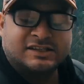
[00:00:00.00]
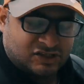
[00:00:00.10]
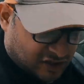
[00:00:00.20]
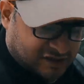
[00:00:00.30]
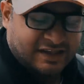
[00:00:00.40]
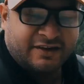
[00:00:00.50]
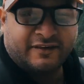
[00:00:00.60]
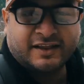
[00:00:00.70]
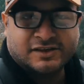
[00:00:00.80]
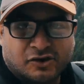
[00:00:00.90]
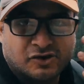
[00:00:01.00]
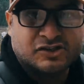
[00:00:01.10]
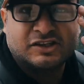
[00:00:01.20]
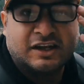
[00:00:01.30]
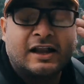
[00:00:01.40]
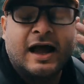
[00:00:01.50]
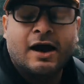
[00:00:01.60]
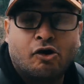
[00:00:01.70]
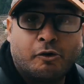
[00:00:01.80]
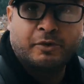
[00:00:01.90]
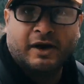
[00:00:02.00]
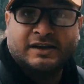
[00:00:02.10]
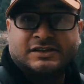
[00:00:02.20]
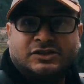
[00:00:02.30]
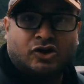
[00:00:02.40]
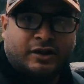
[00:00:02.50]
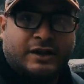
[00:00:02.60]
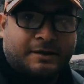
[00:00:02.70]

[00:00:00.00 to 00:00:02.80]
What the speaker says: just leaving this hostel. I hope you guys enjoyed that